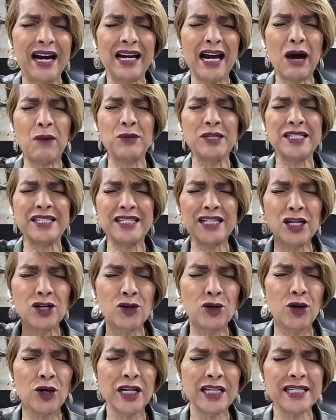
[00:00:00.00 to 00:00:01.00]
I was still
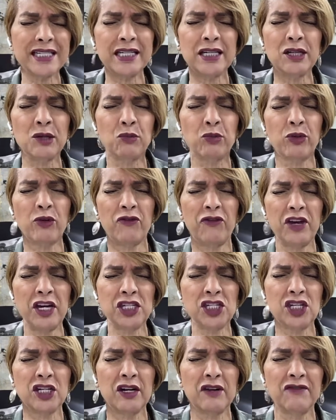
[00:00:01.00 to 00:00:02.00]
going to see the
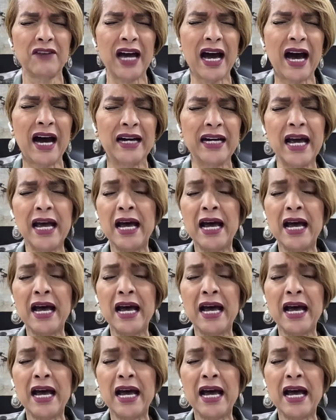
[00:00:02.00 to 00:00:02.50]
provision of God.